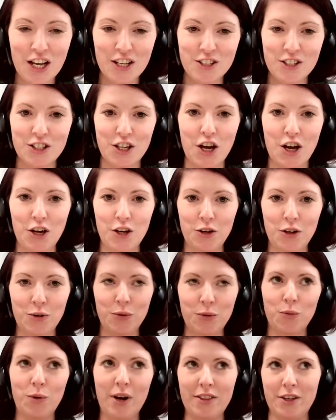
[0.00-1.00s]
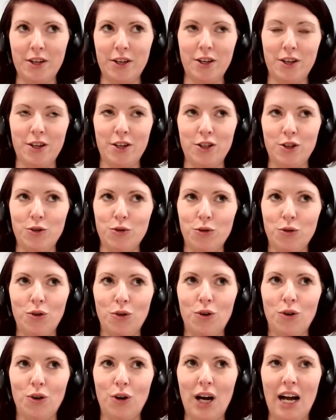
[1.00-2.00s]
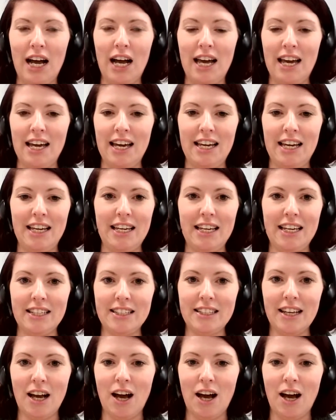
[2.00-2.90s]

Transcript: So whether you're a